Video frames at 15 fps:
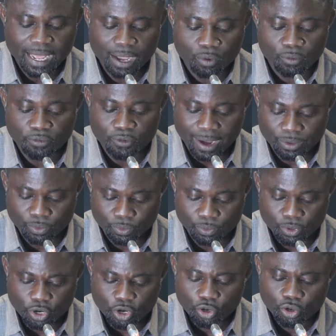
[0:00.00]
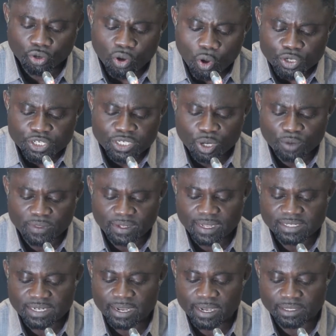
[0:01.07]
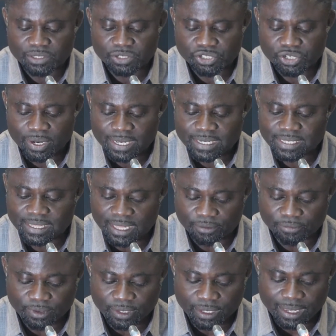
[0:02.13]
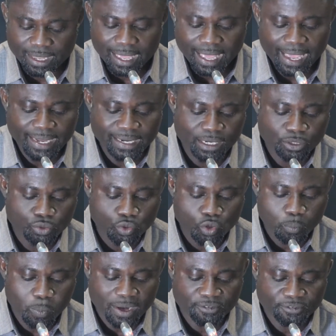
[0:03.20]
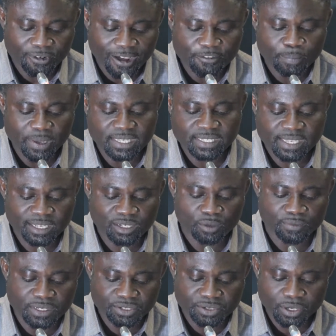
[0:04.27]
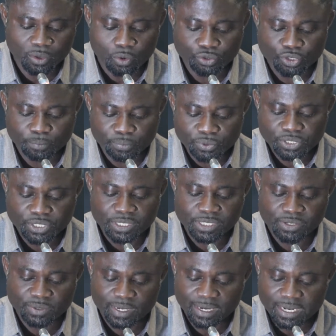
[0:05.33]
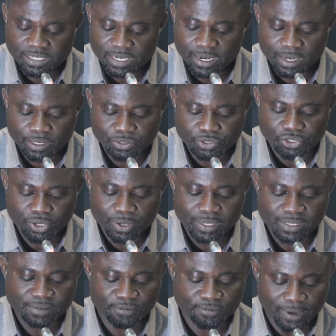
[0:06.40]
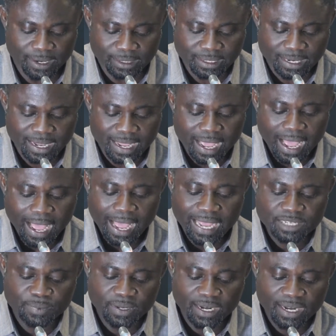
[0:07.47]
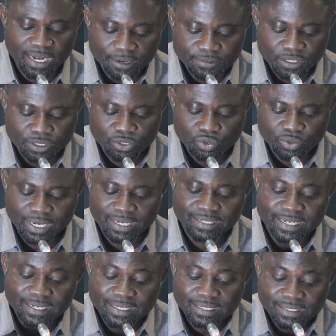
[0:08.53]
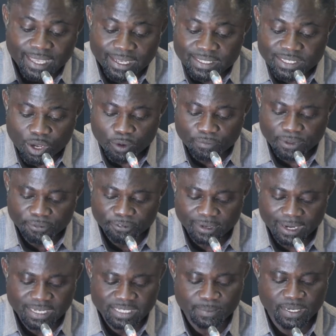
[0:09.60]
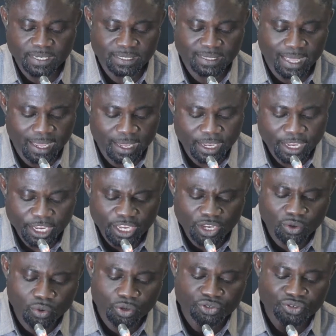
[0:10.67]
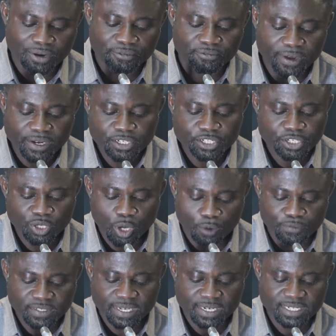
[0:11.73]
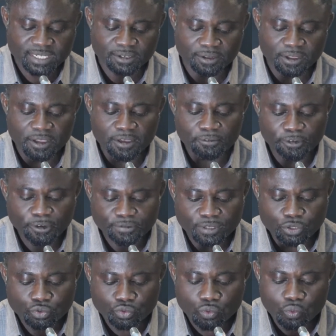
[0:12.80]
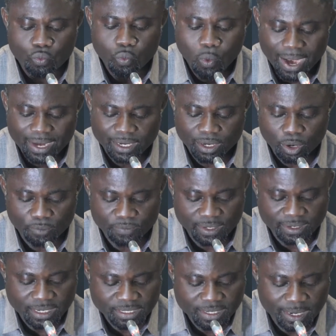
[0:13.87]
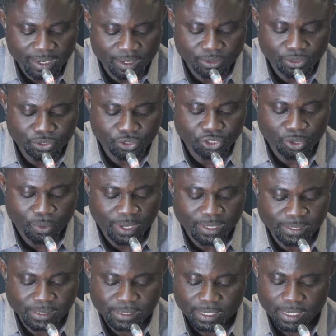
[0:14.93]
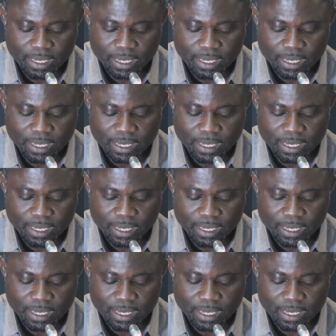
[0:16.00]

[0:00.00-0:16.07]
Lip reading: Akufo-Addo, lodging of the National Health Insurance Levy and the 2.5% of the state contributions to the National Health Insurance Fund has been left to the dictates of the Finance Minister in contravention of Section 52(1) of the National Health Insurance